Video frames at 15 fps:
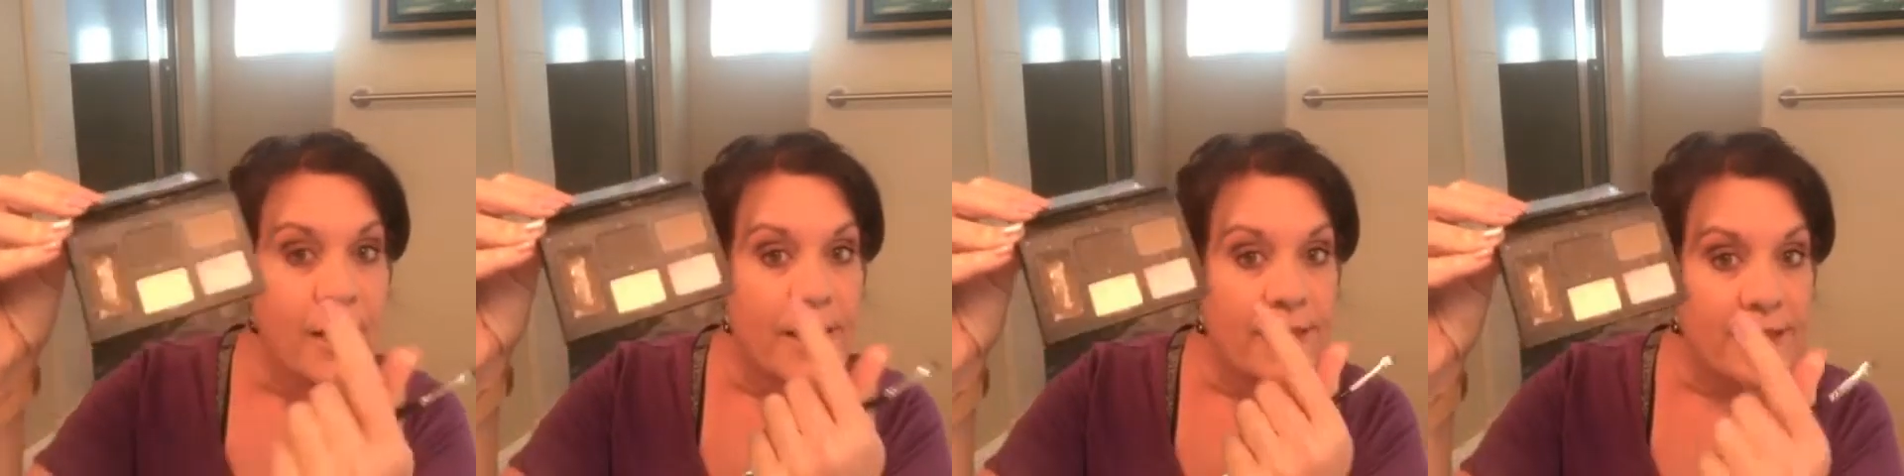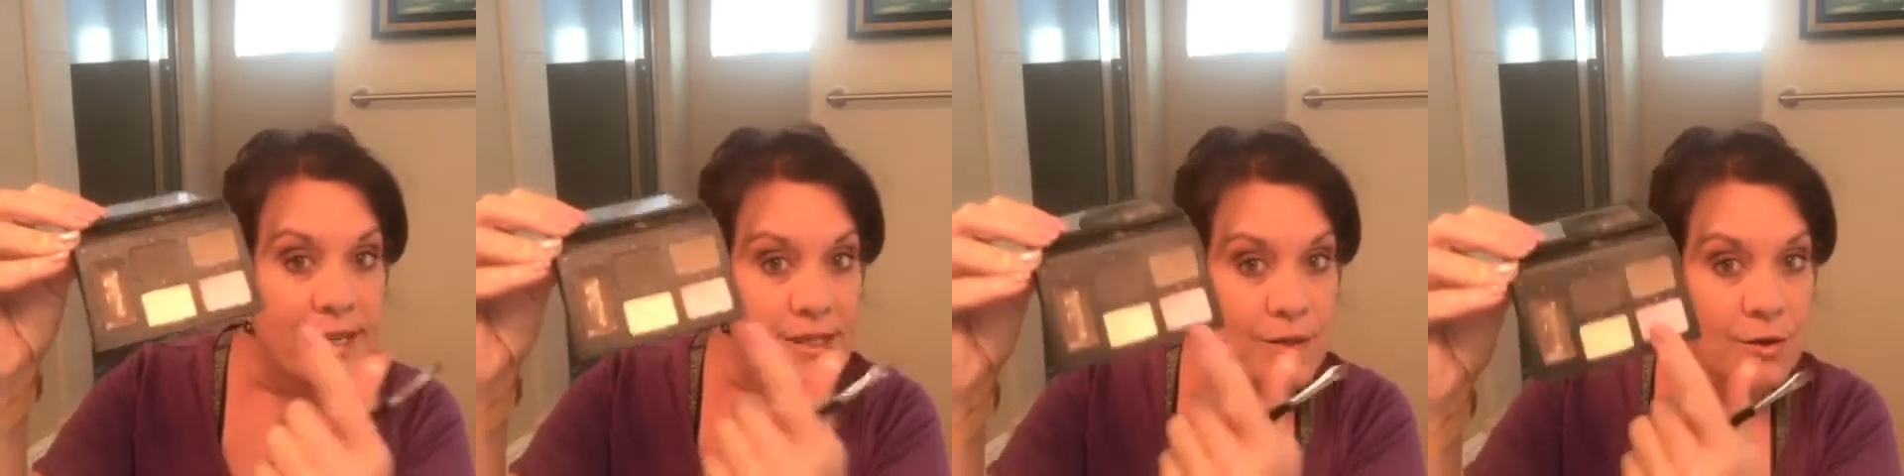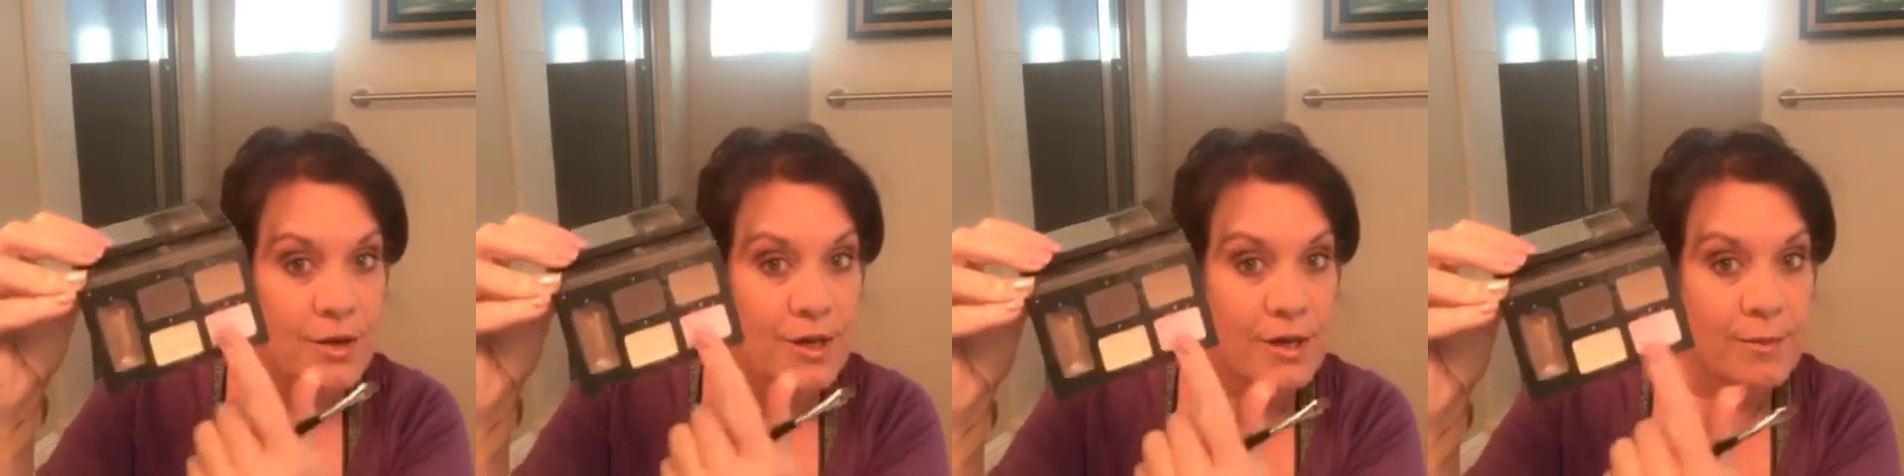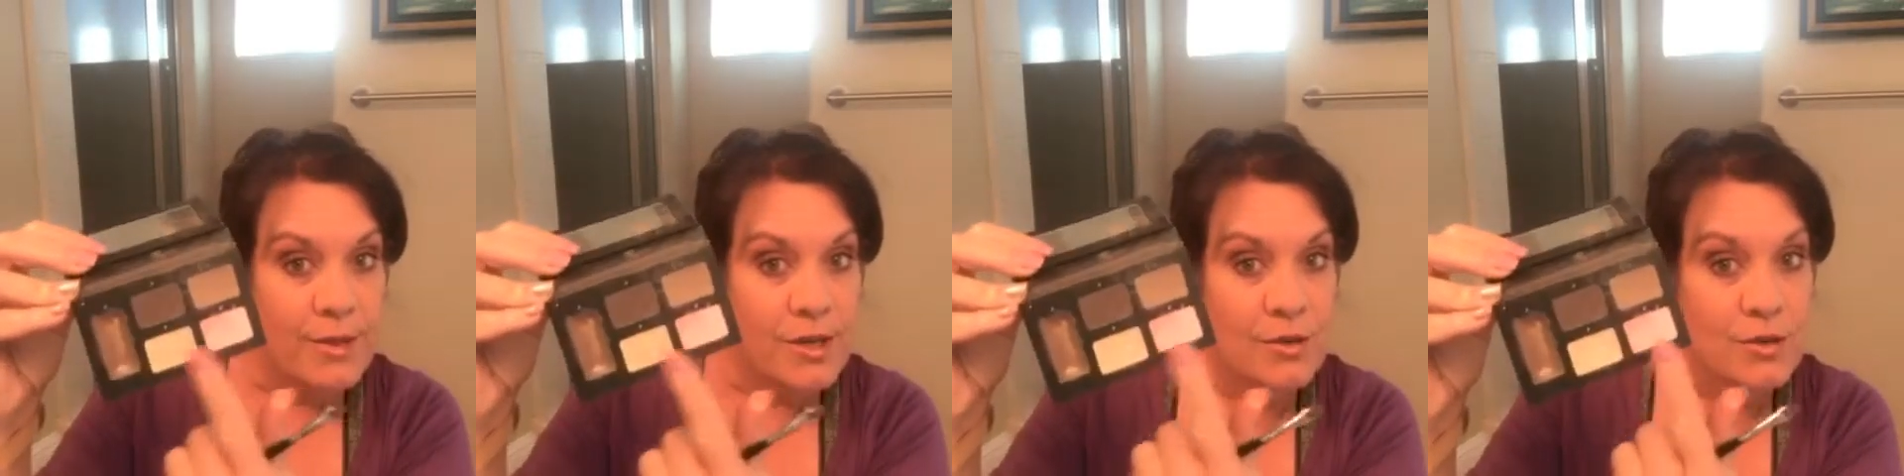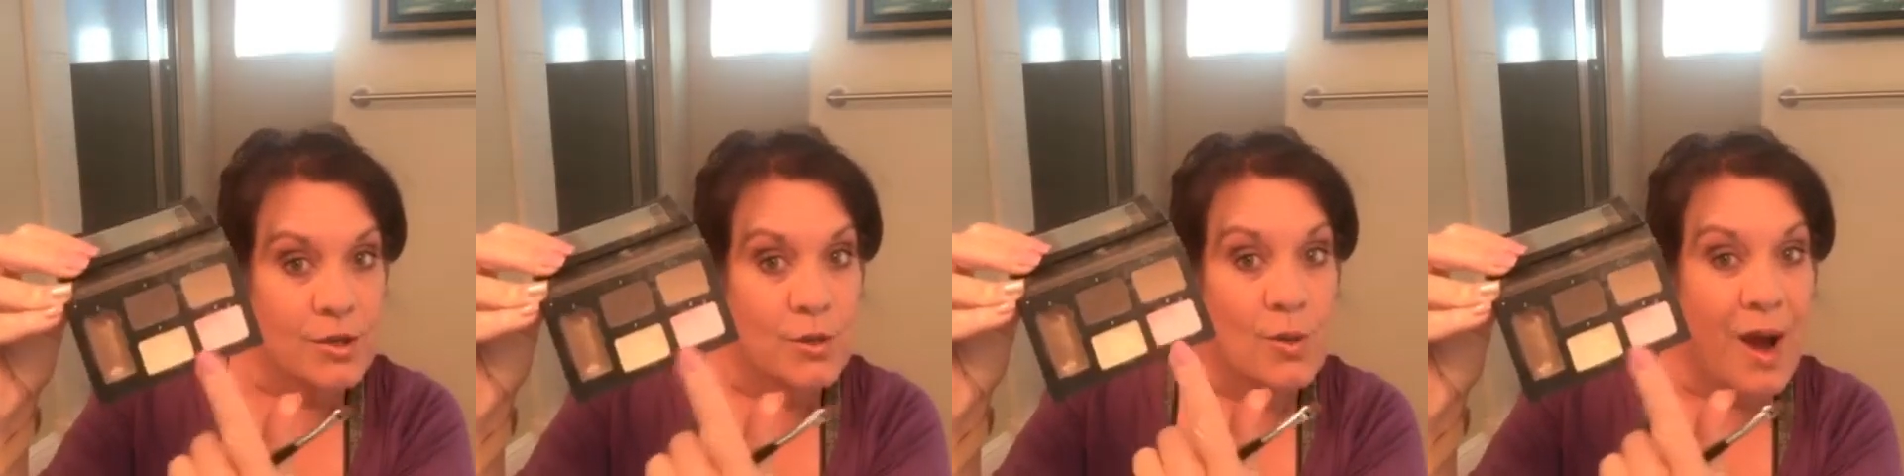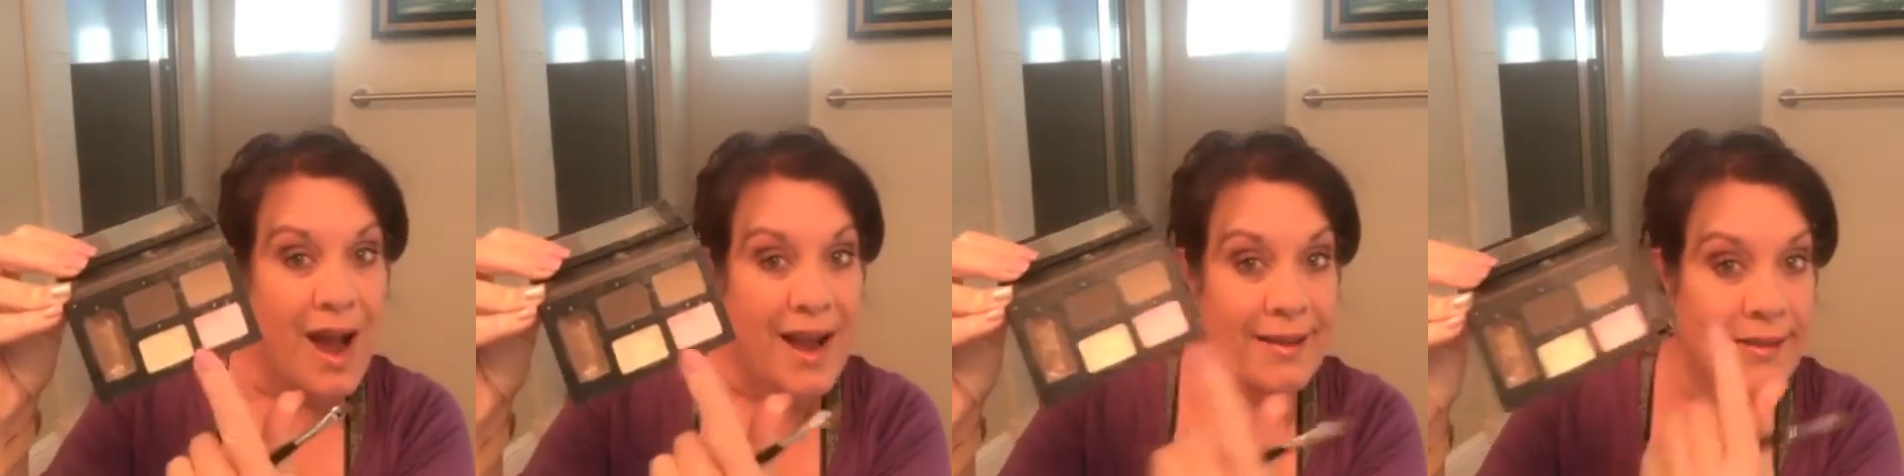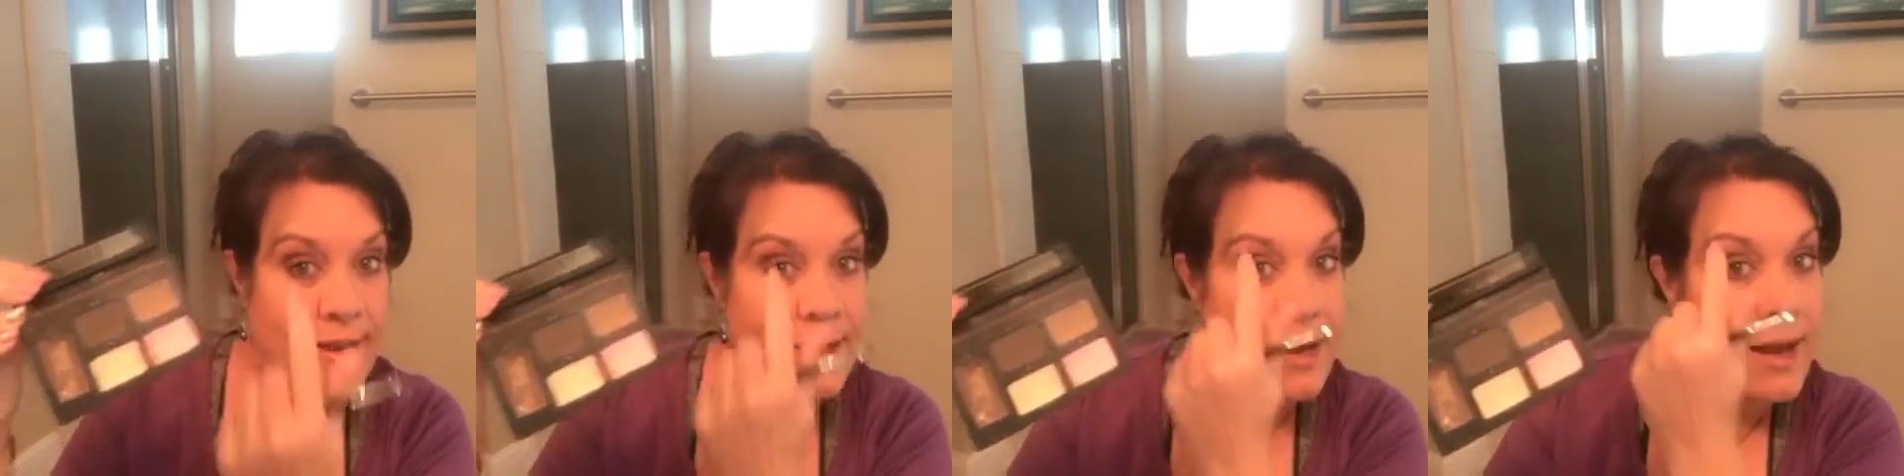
And these are going to be your two highlight